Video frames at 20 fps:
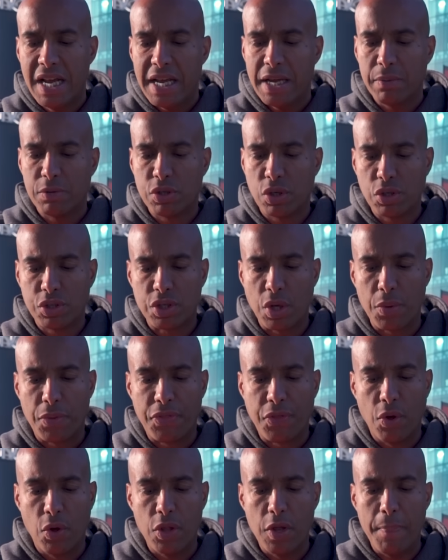it was also
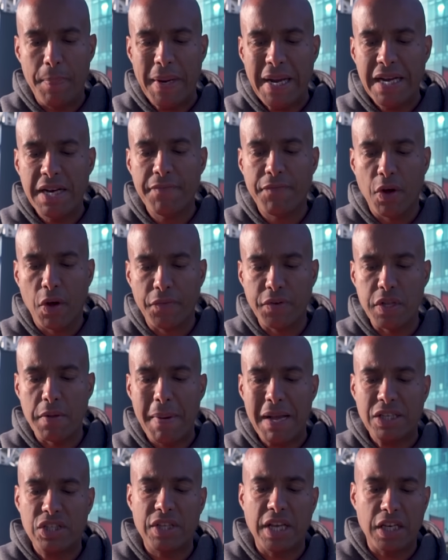thought that being involved in the
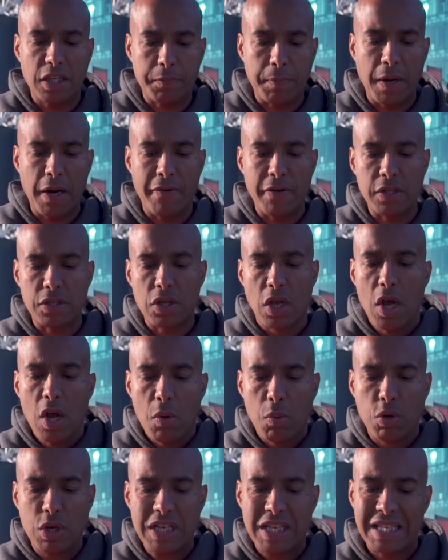matchday experience
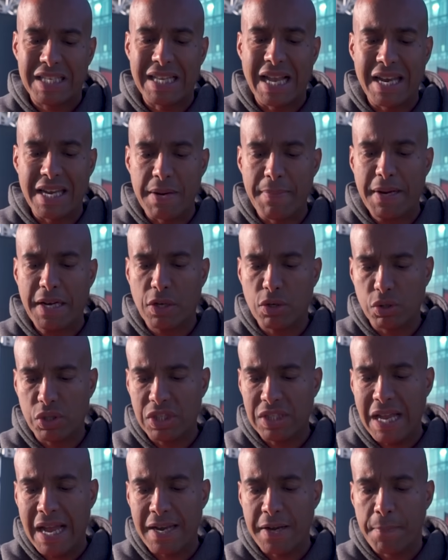would stand him in good
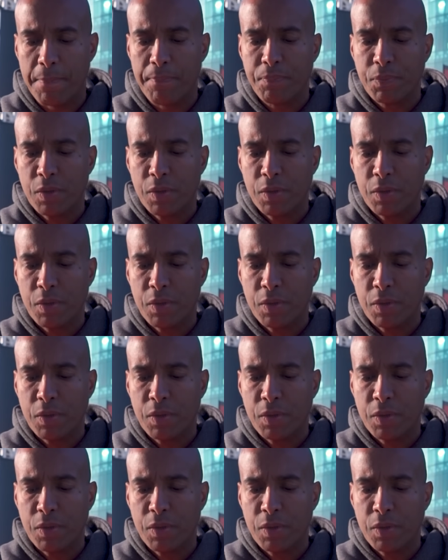stead.